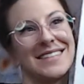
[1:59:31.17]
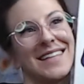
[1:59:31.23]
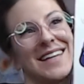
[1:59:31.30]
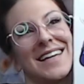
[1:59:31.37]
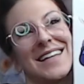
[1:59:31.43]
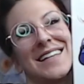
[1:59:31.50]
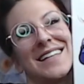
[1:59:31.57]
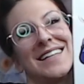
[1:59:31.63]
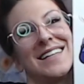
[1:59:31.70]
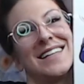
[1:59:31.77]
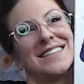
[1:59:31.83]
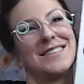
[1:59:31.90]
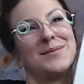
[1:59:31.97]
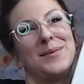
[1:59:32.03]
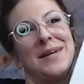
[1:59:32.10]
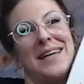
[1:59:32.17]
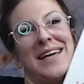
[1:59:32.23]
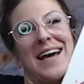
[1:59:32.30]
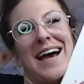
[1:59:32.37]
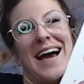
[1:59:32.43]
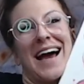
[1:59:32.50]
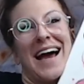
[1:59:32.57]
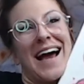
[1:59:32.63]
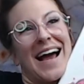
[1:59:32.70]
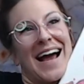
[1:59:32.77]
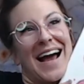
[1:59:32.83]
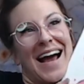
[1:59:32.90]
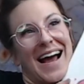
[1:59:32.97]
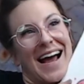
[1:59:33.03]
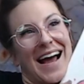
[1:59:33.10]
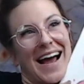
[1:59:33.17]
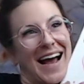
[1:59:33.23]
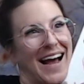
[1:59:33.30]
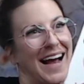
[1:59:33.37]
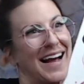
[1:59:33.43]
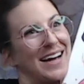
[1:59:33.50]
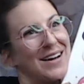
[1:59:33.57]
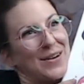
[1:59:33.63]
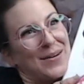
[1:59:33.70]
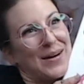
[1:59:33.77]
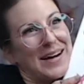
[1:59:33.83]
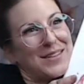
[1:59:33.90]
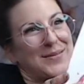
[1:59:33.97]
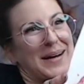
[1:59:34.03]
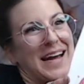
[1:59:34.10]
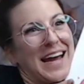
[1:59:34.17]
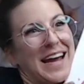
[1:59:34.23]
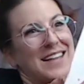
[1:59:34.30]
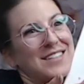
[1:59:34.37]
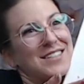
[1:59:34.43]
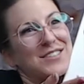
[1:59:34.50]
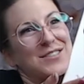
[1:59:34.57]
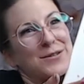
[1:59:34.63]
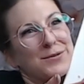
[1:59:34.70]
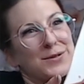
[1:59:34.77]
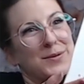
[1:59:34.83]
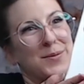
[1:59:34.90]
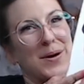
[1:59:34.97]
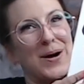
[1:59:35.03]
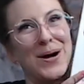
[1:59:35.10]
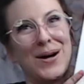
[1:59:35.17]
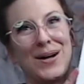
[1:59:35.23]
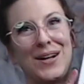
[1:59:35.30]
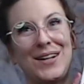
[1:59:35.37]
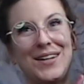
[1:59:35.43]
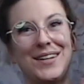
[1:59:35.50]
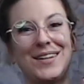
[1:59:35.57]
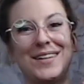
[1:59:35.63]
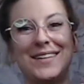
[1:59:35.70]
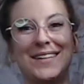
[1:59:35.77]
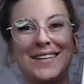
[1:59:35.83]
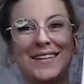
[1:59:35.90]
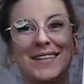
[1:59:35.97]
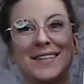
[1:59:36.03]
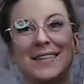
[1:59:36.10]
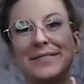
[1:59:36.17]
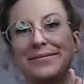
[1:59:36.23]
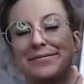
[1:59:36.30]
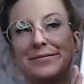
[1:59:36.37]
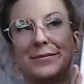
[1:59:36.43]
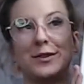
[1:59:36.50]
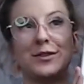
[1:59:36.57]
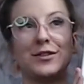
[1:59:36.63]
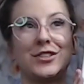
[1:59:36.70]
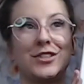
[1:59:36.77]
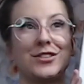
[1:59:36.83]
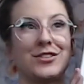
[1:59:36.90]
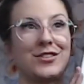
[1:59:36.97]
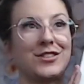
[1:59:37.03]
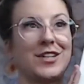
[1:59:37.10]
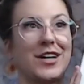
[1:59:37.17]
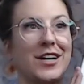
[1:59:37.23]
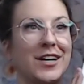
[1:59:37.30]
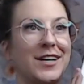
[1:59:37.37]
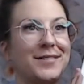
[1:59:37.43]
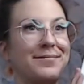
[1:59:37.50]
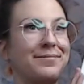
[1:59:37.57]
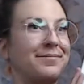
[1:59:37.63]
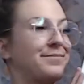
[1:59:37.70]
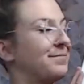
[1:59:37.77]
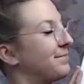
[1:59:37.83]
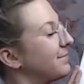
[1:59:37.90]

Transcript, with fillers: You can kiss me. Why do my hands look so small? We'll just, um.